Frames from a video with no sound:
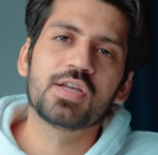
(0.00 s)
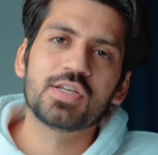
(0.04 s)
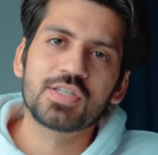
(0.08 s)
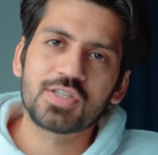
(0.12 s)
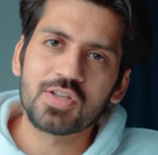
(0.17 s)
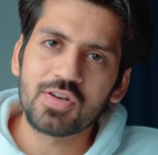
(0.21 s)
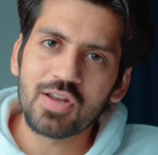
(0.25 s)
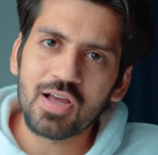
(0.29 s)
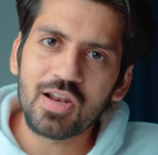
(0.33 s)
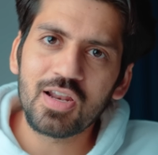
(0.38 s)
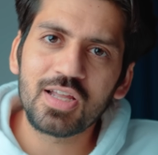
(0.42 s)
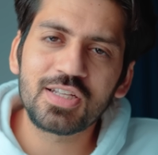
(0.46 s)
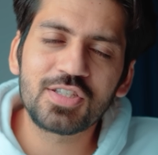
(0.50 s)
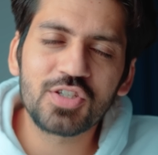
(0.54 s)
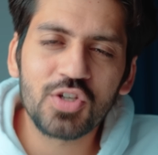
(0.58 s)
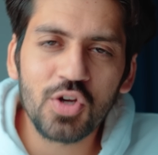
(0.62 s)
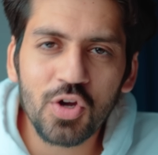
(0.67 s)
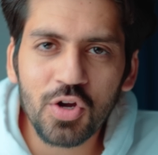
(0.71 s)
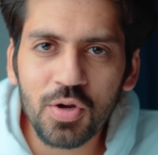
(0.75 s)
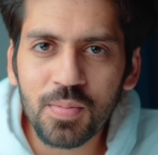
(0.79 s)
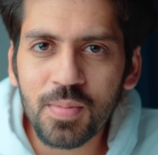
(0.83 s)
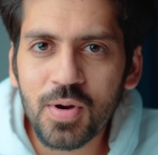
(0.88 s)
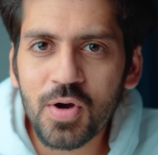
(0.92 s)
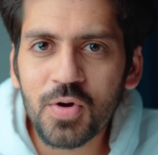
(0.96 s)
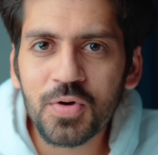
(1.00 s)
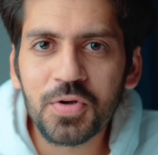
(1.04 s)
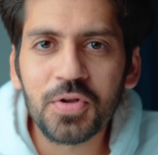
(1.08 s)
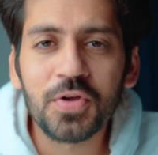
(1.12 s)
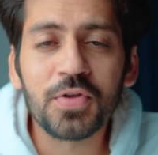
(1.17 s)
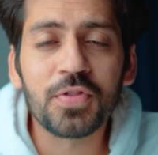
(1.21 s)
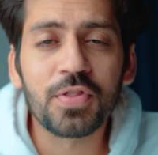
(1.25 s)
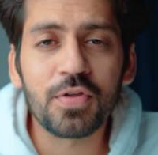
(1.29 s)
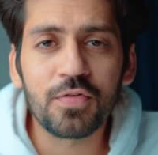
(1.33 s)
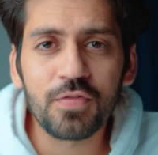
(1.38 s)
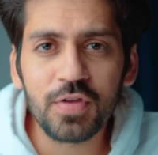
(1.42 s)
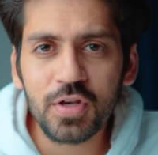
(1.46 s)
So now let's talk about
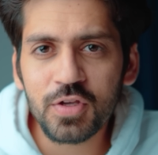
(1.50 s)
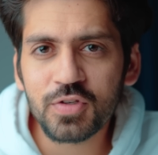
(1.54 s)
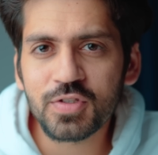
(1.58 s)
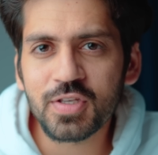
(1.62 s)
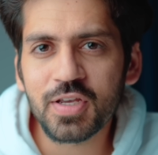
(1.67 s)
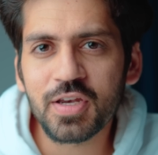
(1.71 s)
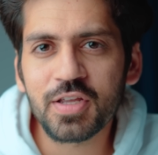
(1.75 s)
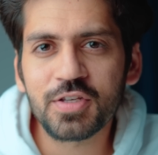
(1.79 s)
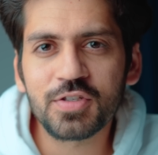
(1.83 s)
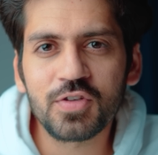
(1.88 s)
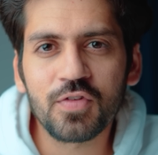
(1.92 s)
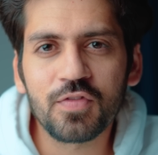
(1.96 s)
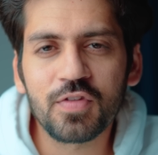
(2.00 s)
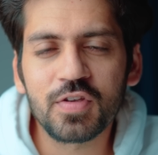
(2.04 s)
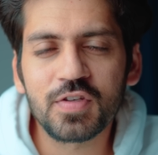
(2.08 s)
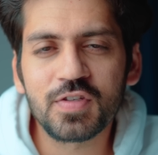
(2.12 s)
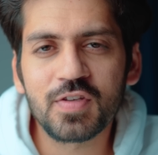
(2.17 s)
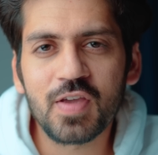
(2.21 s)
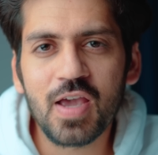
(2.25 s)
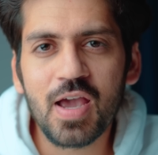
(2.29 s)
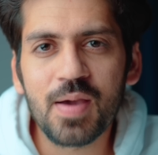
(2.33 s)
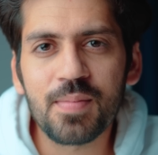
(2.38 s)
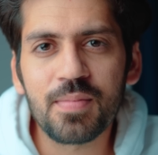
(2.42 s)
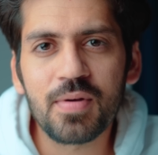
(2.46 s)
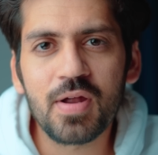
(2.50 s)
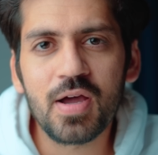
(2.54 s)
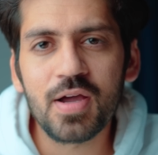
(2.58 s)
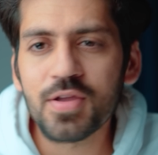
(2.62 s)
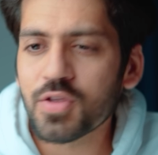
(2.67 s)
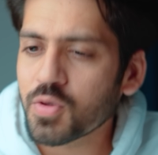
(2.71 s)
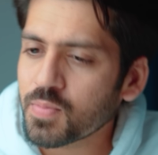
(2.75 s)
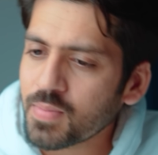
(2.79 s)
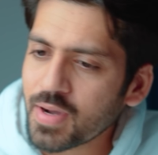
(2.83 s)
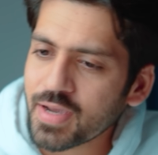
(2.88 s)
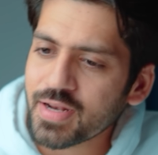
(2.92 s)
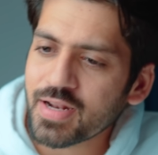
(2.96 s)
the video settings of this camera.
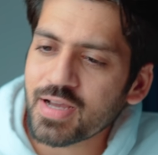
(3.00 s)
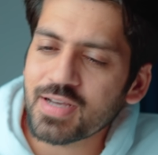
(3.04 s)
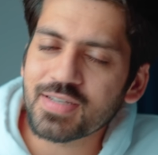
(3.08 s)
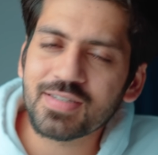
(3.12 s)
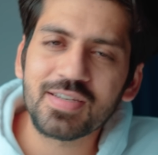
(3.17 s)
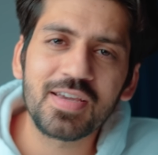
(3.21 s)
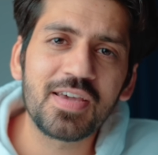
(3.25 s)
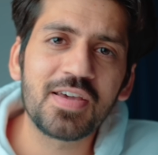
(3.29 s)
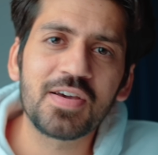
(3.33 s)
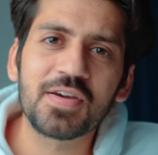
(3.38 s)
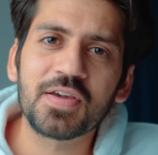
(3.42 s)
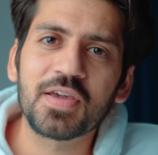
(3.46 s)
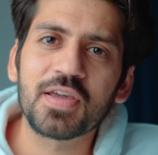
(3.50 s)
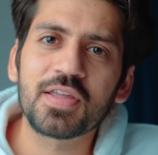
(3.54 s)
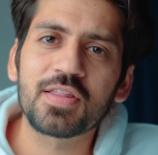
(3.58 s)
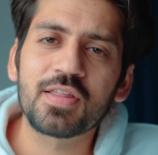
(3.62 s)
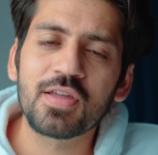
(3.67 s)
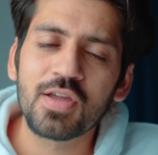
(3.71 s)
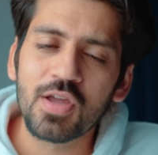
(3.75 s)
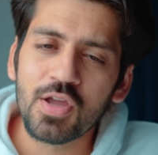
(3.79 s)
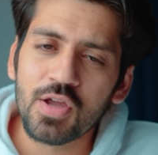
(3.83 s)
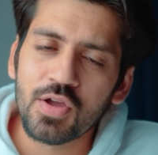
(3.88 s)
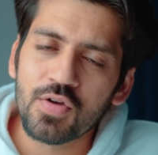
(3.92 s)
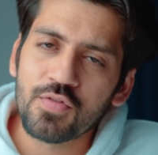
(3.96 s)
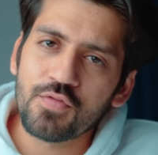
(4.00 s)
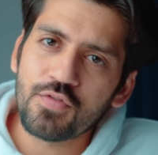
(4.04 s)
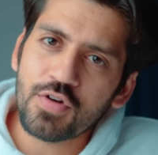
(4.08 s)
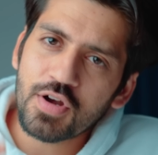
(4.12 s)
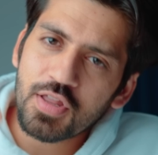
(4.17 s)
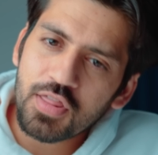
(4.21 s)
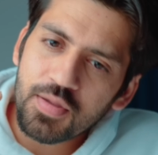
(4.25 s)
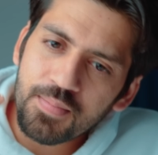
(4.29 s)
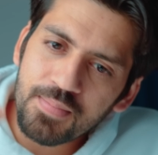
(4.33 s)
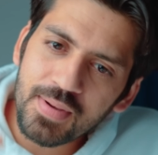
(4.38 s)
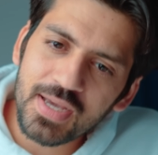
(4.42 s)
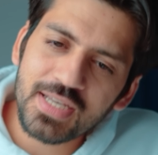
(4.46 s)
You might ask, hey Ankit, what
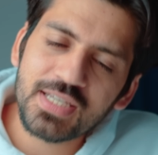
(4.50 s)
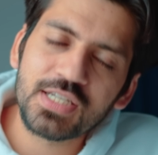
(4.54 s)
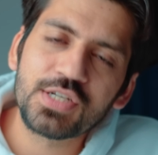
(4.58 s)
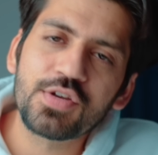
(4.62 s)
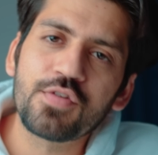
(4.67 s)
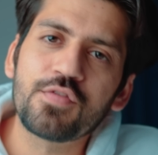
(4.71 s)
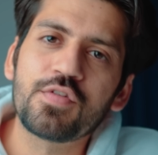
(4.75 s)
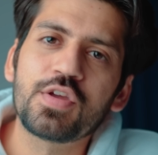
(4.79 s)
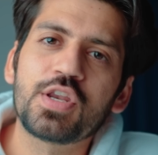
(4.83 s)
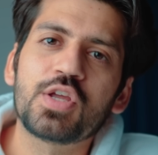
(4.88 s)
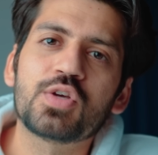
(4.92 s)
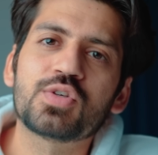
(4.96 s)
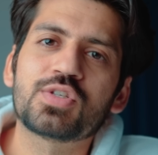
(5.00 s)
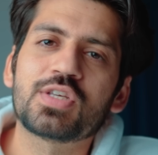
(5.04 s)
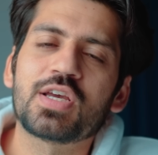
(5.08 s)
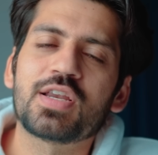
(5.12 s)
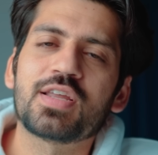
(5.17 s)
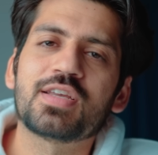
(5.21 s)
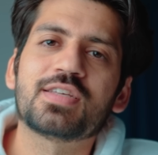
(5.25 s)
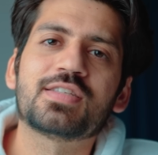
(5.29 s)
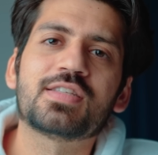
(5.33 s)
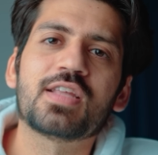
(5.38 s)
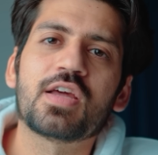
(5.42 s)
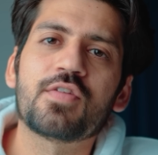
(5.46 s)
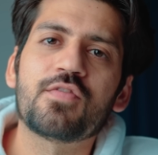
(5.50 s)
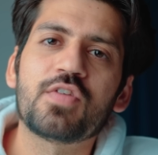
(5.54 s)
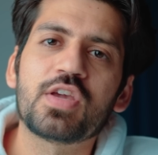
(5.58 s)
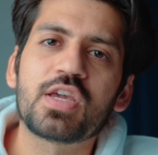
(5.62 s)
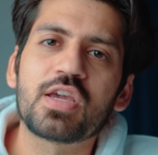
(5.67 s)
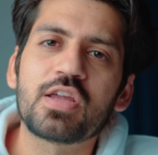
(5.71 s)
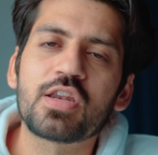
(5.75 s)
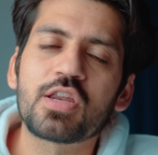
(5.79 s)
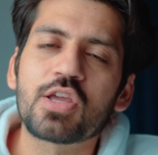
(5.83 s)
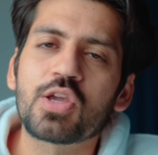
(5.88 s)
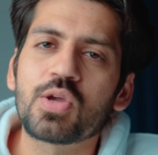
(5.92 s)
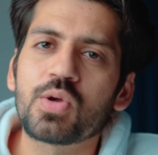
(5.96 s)
are the best video settings that we
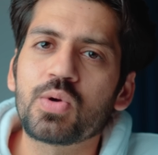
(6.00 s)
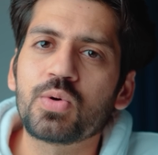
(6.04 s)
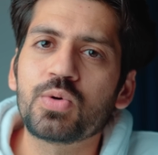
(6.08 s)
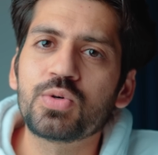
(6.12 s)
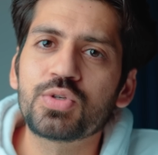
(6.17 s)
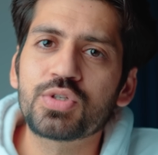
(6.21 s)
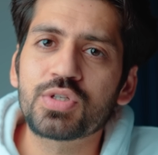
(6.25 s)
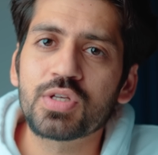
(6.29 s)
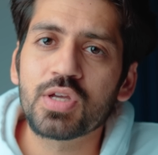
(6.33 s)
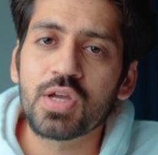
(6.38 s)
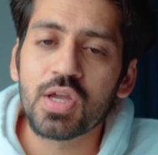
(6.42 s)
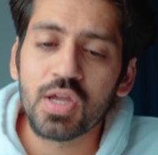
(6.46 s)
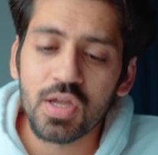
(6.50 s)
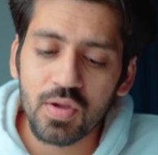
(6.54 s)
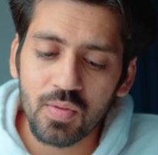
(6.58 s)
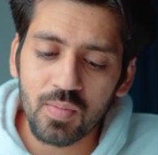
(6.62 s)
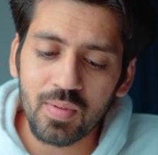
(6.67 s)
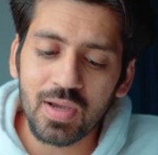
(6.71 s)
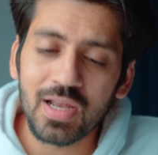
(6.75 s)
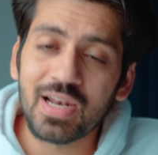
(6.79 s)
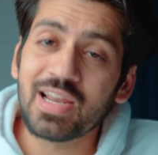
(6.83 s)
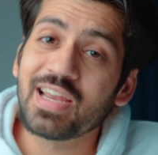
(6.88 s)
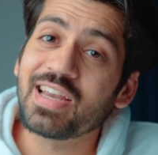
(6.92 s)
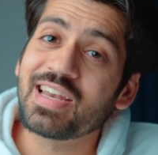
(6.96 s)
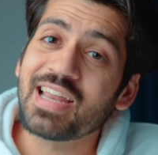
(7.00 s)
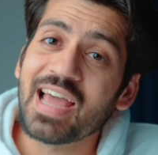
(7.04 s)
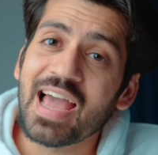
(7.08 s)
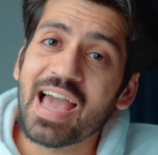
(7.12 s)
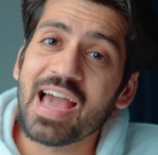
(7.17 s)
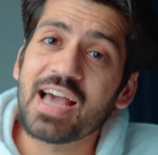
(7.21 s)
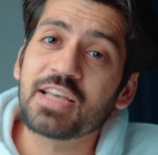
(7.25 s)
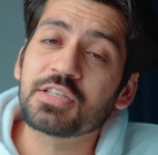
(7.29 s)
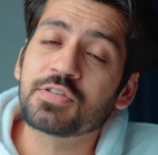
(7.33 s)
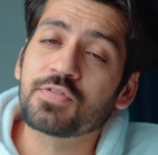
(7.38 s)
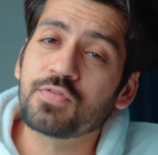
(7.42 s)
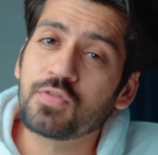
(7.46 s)
can use? Well, it
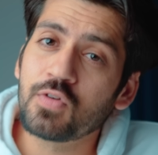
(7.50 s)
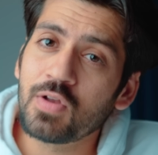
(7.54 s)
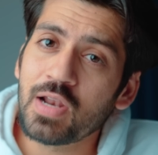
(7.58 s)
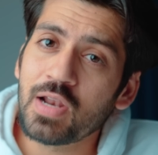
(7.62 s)
has full